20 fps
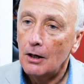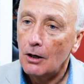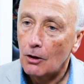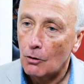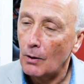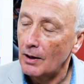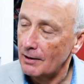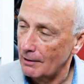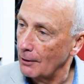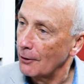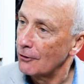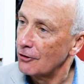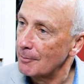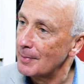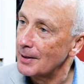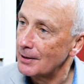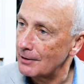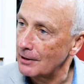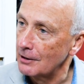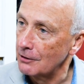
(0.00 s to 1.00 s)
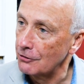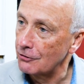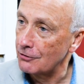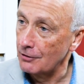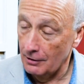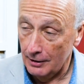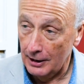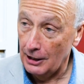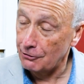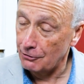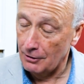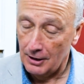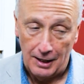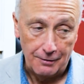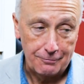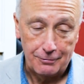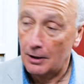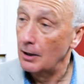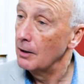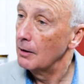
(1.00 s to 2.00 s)
Quite a lot of me thinks that they should
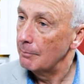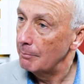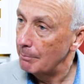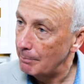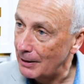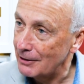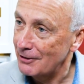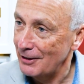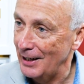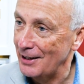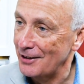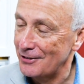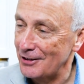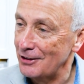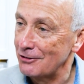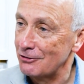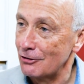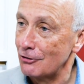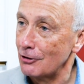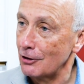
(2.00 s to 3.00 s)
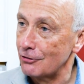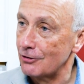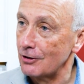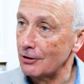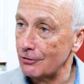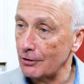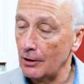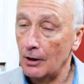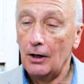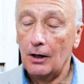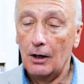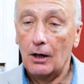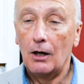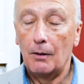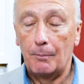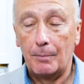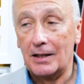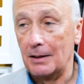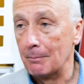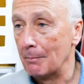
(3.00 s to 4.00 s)
have better access to justice,
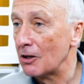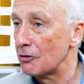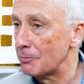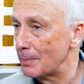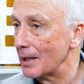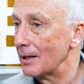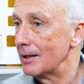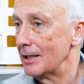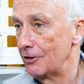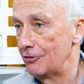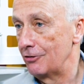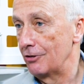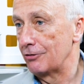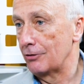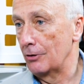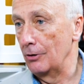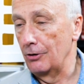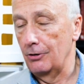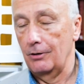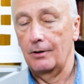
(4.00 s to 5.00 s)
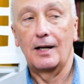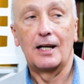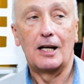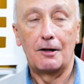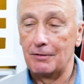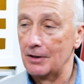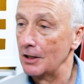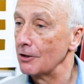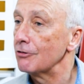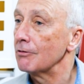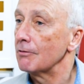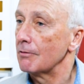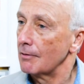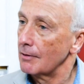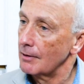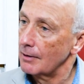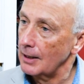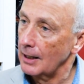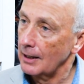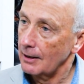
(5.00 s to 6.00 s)
but it must be at least as good. And if it isn't,
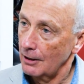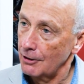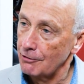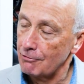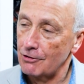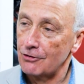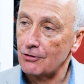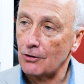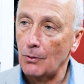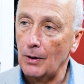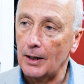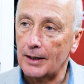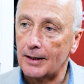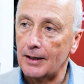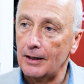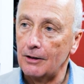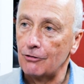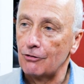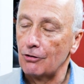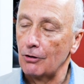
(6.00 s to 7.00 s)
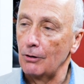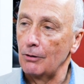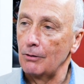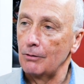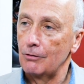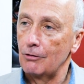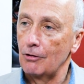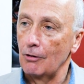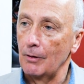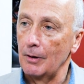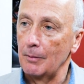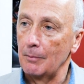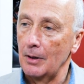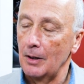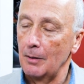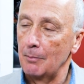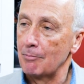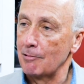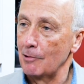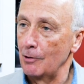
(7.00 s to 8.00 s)
then countries are quite keen to
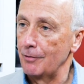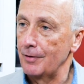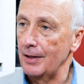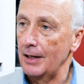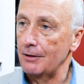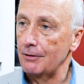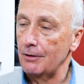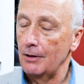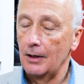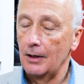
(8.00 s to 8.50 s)
improve that.